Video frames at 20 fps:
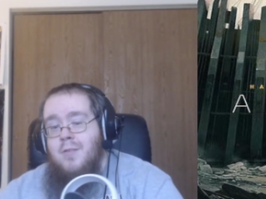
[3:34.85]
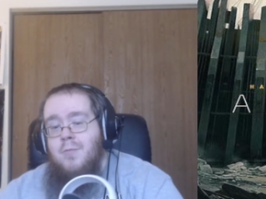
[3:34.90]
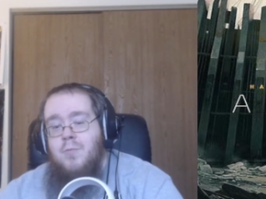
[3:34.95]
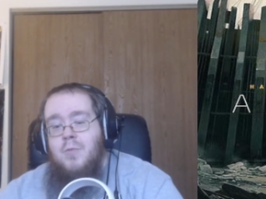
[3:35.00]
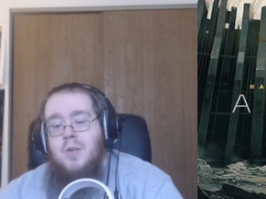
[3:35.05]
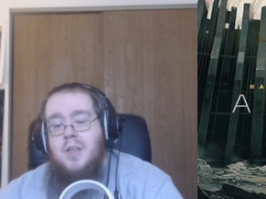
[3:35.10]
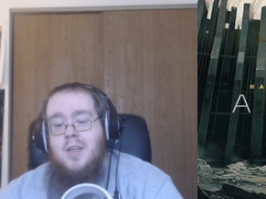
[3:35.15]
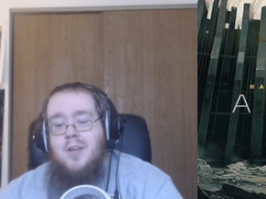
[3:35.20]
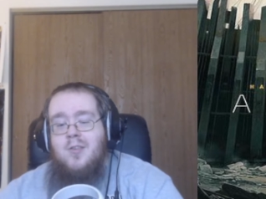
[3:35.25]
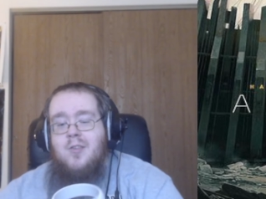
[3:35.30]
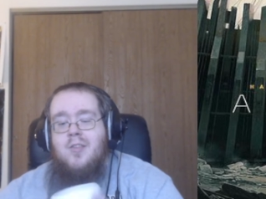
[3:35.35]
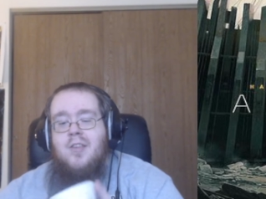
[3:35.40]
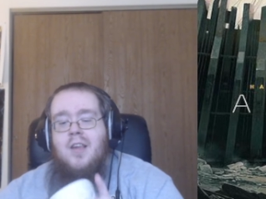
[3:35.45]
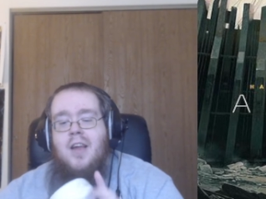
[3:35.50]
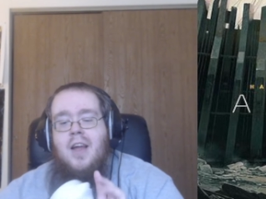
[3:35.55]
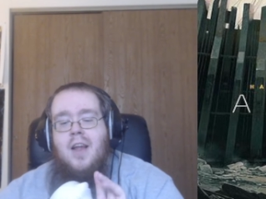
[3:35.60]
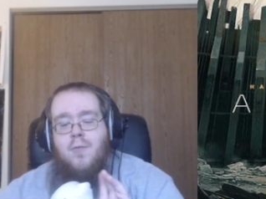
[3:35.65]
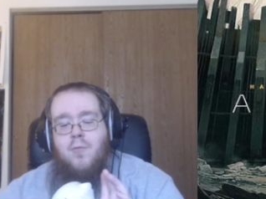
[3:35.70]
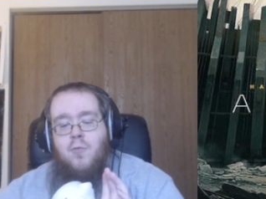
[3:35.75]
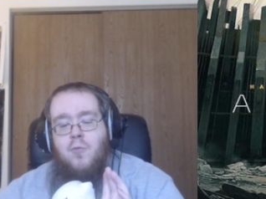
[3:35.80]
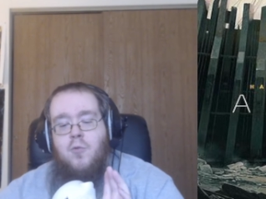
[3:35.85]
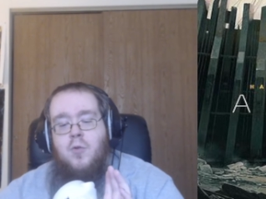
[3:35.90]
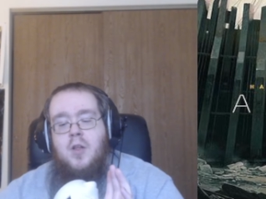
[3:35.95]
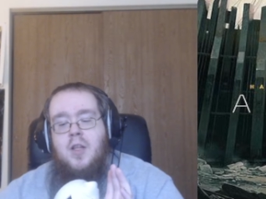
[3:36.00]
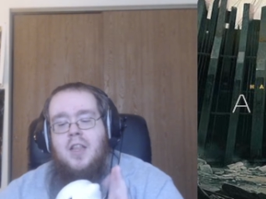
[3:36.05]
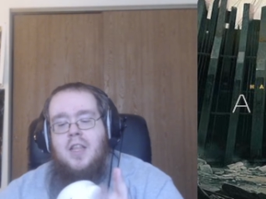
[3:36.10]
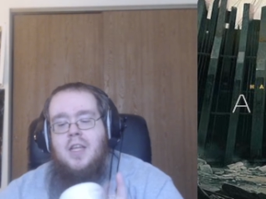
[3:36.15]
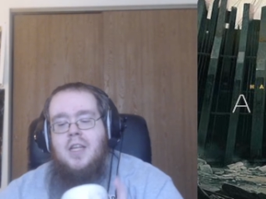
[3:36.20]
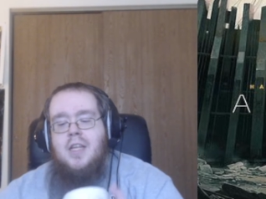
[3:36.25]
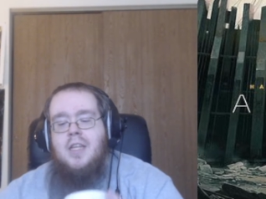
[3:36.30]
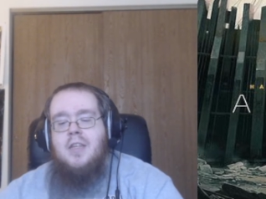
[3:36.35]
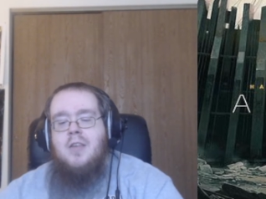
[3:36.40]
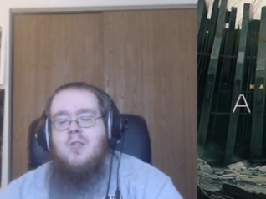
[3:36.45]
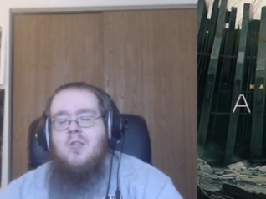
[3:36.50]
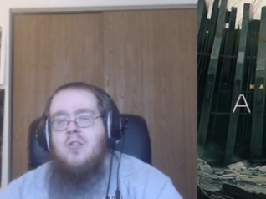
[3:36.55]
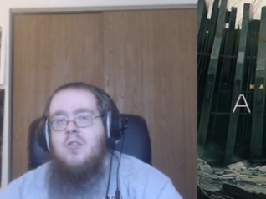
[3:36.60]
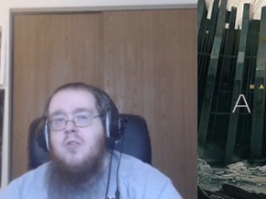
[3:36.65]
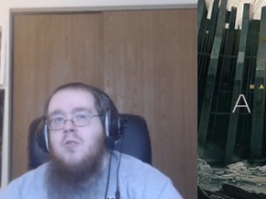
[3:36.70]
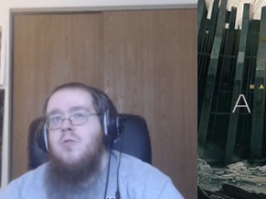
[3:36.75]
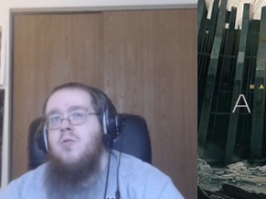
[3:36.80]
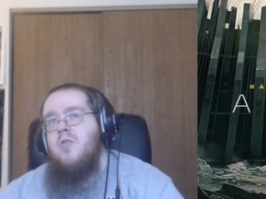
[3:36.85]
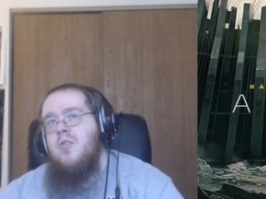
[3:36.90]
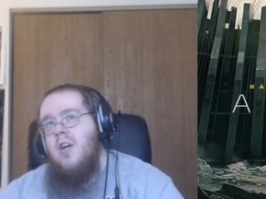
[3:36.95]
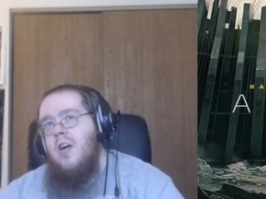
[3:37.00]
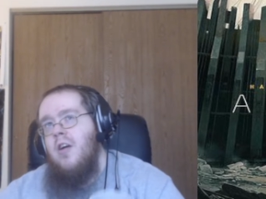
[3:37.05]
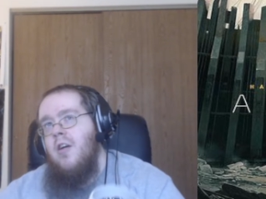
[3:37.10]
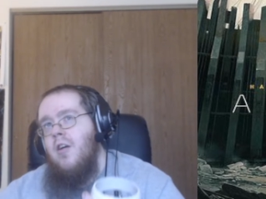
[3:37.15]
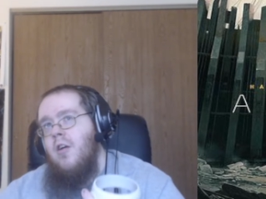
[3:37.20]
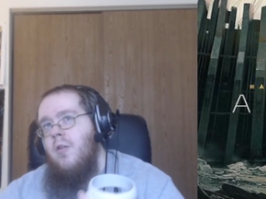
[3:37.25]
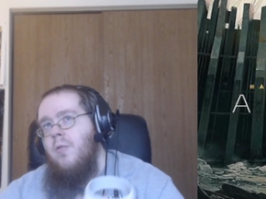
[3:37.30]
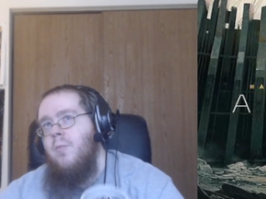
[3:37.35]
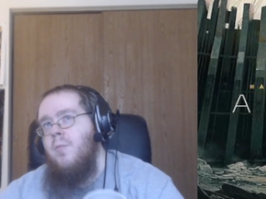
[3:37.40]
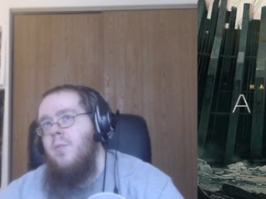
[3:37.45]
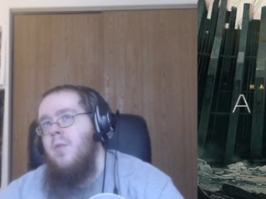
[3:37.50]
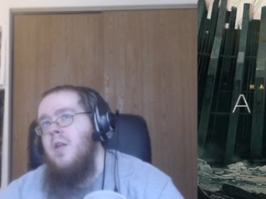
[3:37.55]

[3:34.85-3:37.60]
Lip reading: because everything is used up.